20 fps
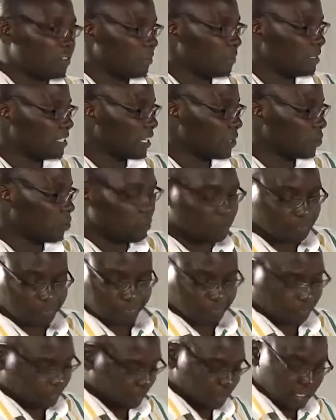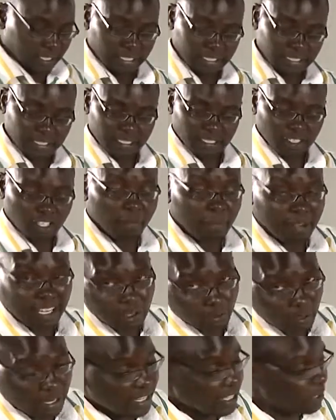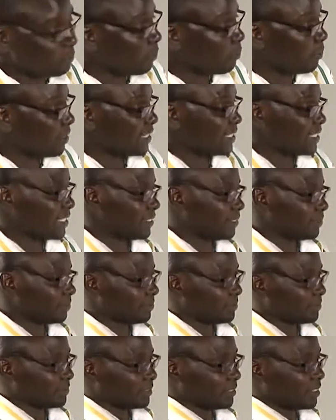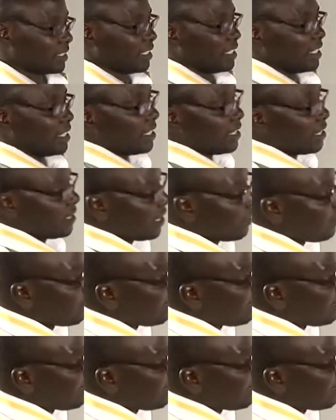the meter rule is numbered at 1 decimal place. Let me